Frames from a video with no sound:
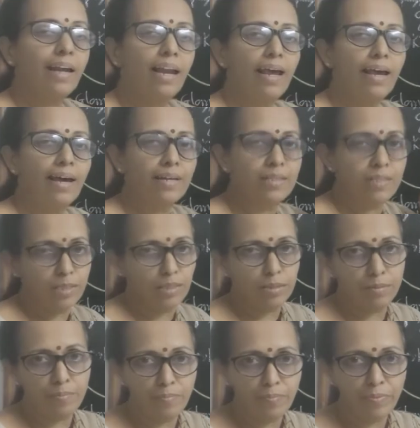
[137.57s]
layers,
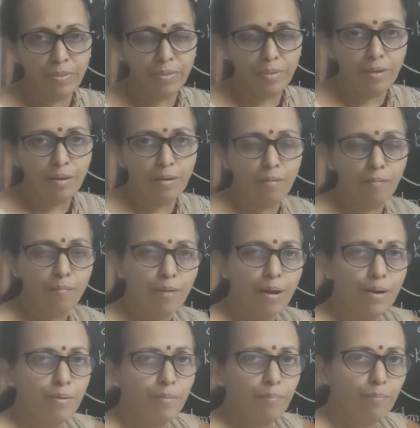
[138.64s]
one
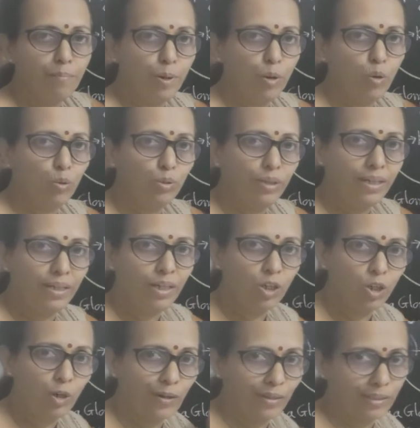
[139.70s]
below the
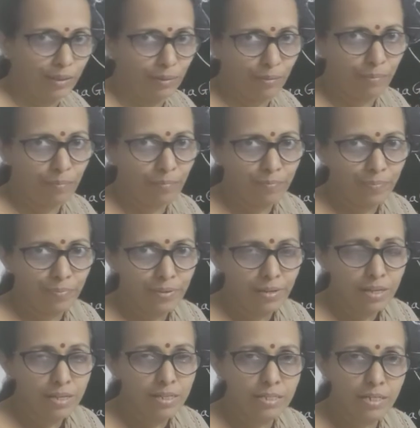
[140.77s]
other,
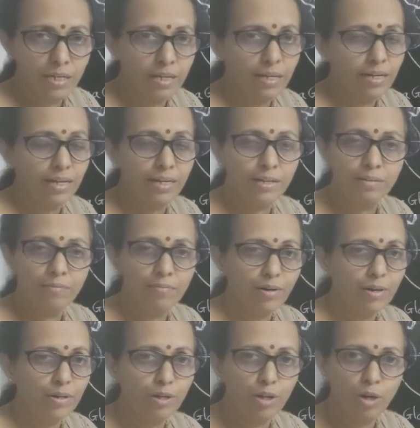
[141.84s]
secreting
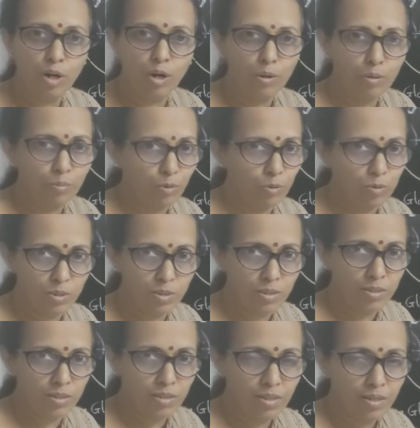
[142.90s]
different hormones,
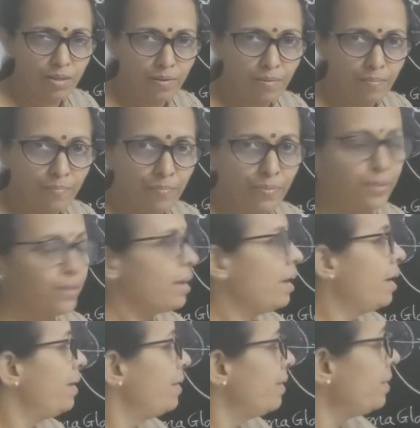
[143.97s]

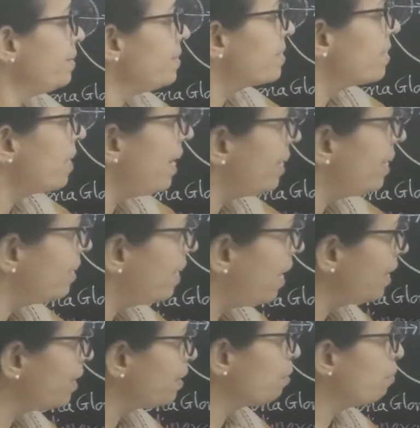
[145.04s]
and inside
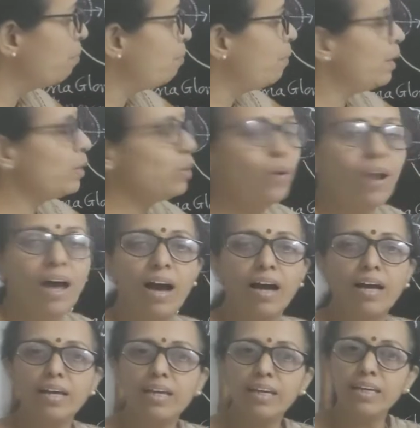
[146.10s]
that medulla
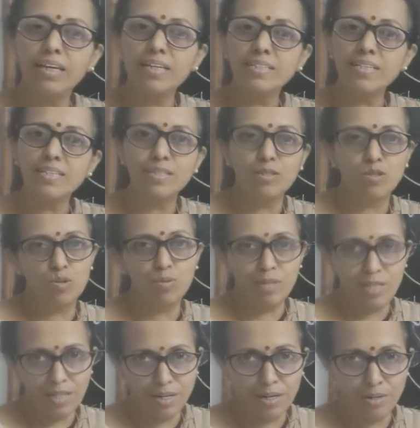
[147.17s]
is
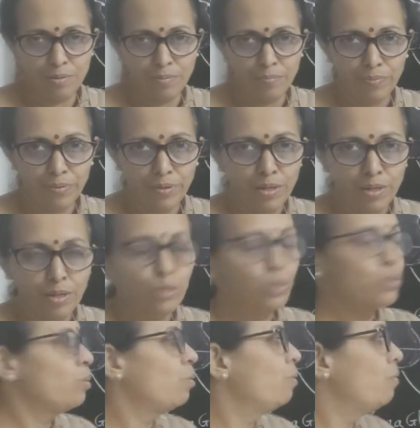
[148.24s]
situated.
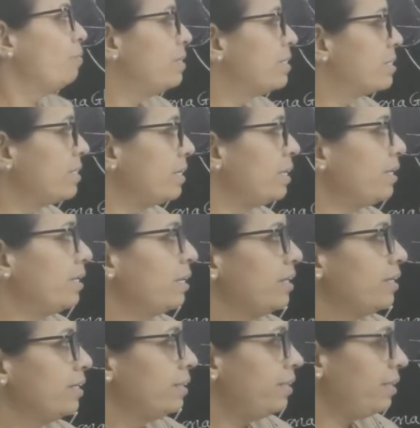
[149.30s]
So, we will see
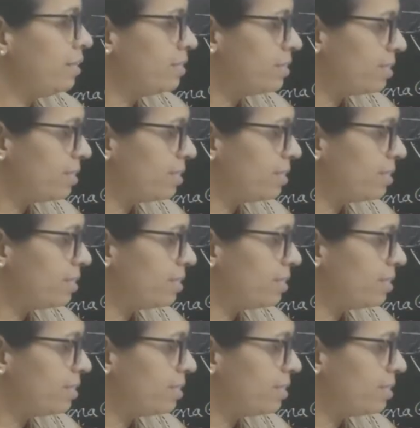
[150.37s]
these